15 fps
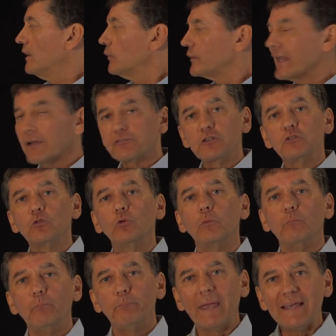You have to
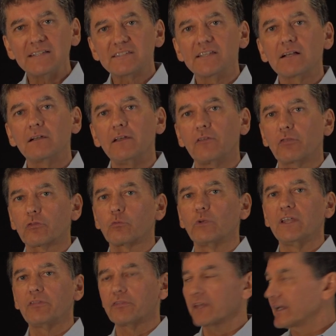do basically
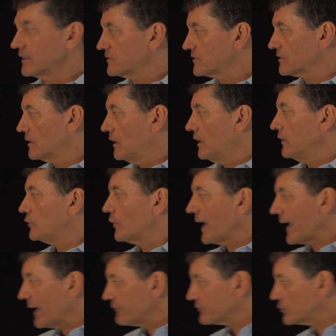3 things. You
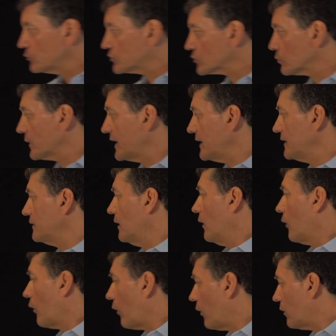have to train
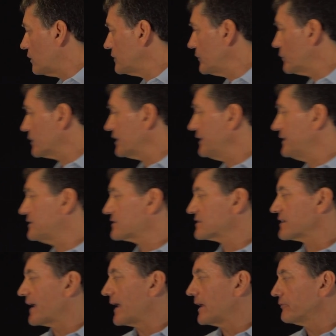all your key
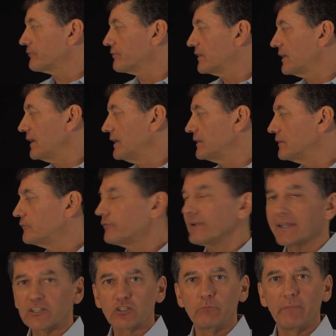staff in
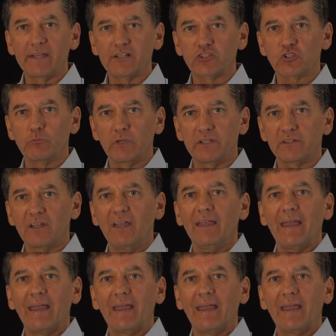inflation management.